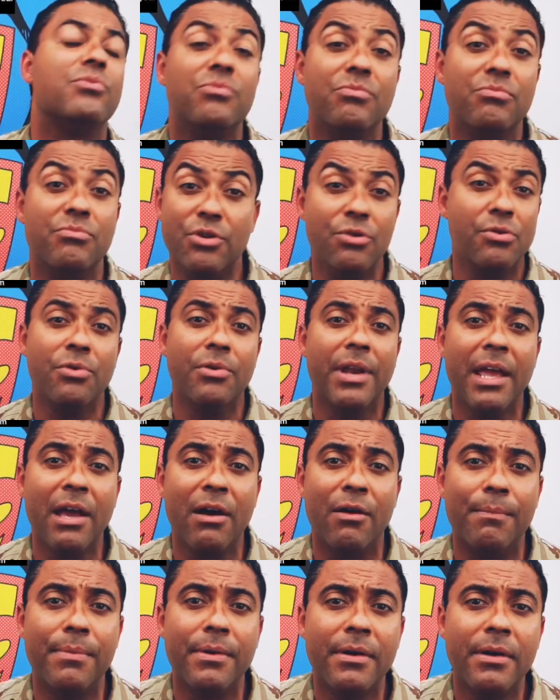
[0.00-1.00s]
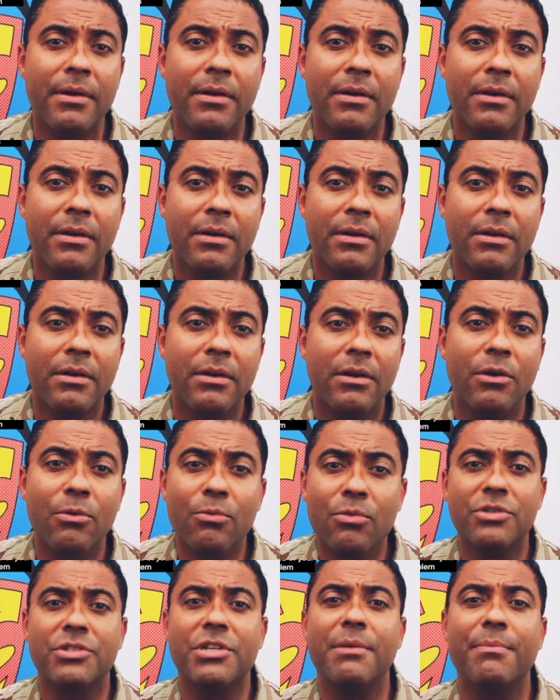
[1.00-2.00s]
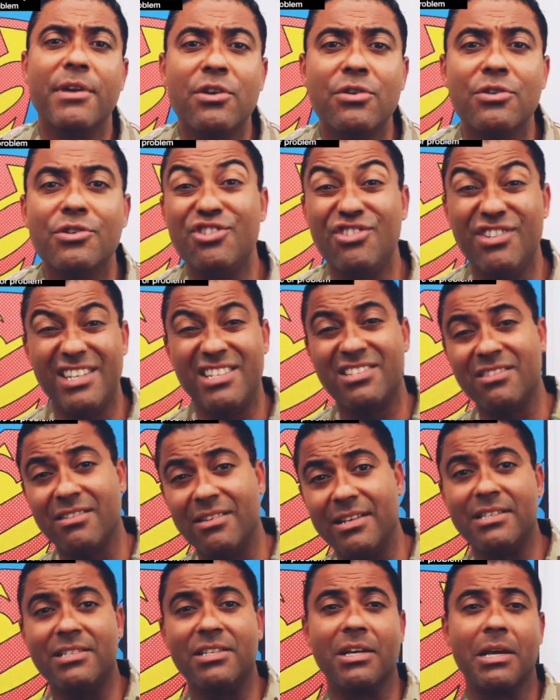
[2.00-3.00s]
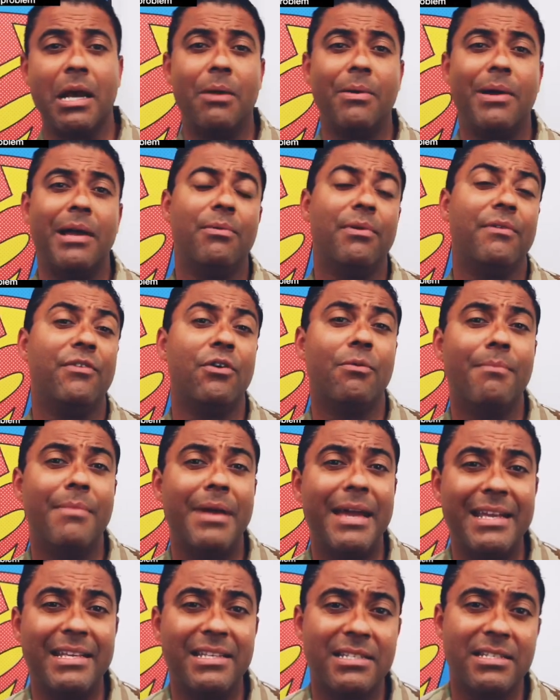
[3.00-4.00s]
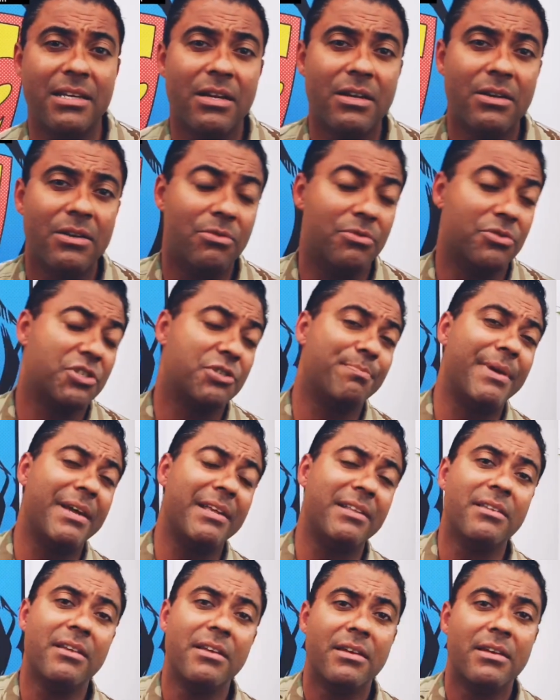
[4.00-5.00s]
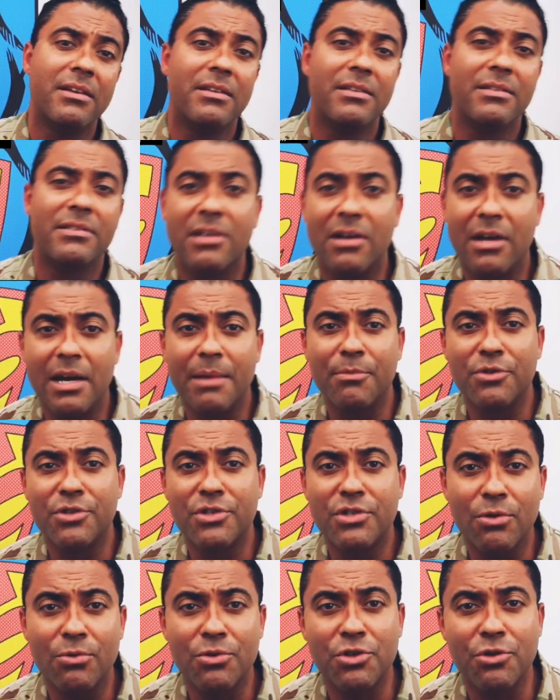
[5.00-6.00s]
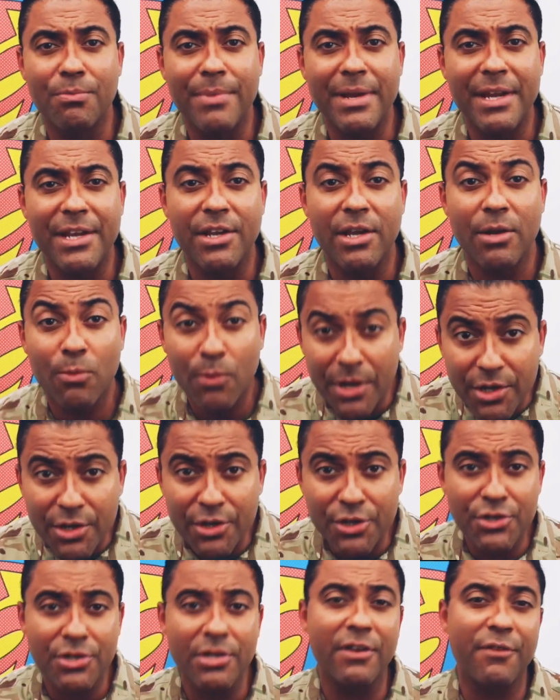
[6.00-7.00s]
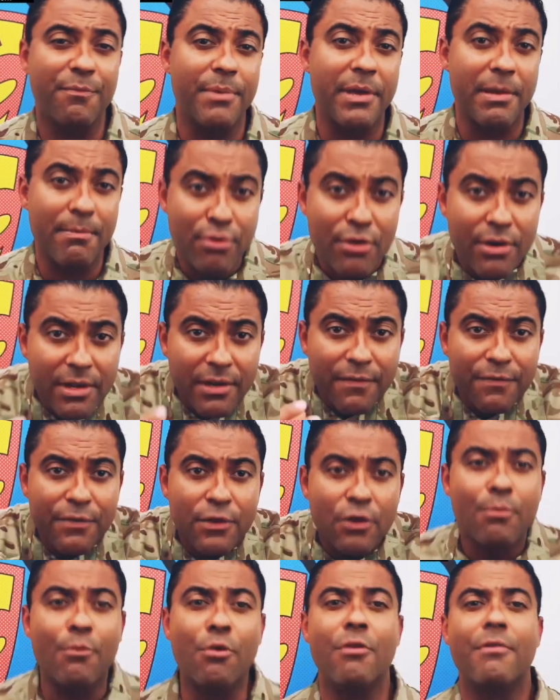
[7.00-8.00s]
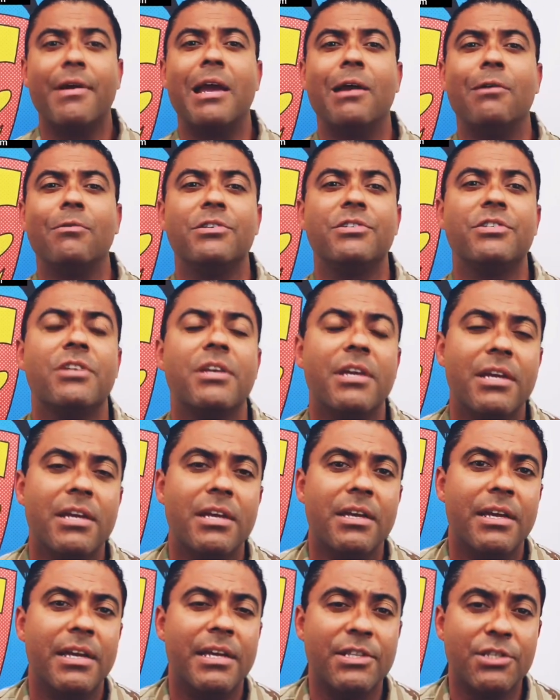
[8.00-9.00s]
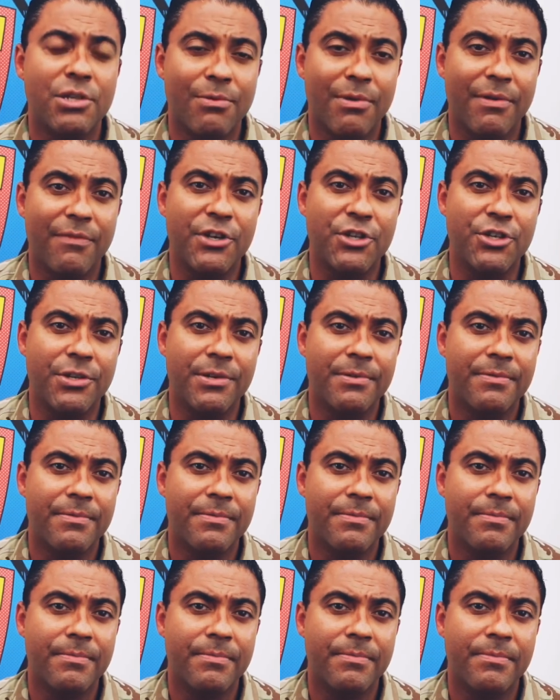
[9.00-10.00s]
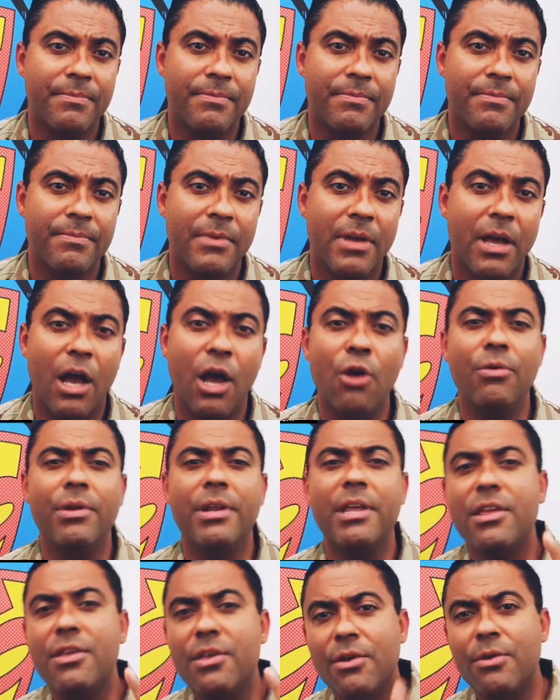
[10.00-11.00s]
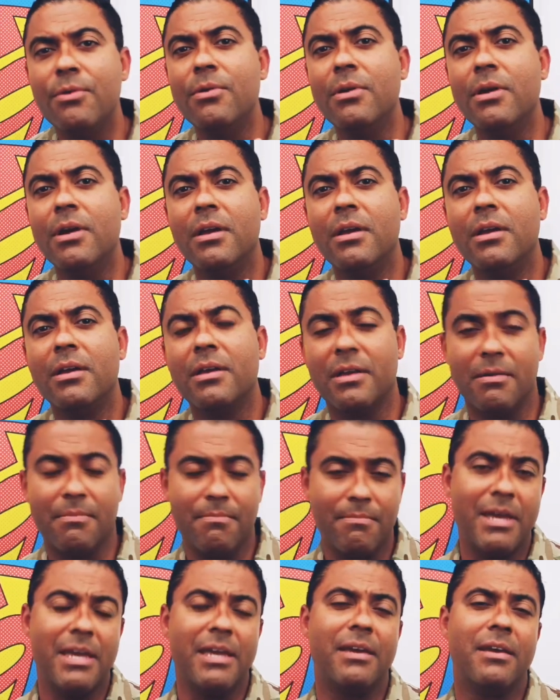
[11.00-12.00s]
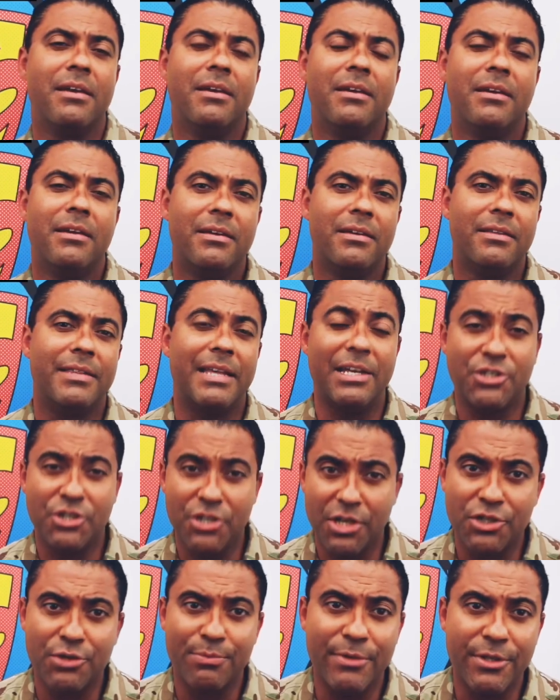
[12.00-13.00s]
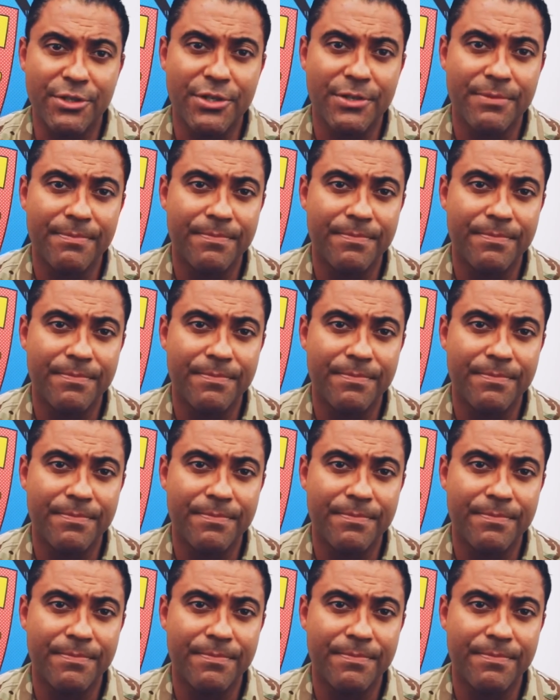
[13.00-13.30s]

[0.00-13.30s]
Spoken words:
you couldn't help? Or was it because you decided to go out with your mates or spend time on social media when you should have been putting a few more hours into revision? Only you can make that judgment.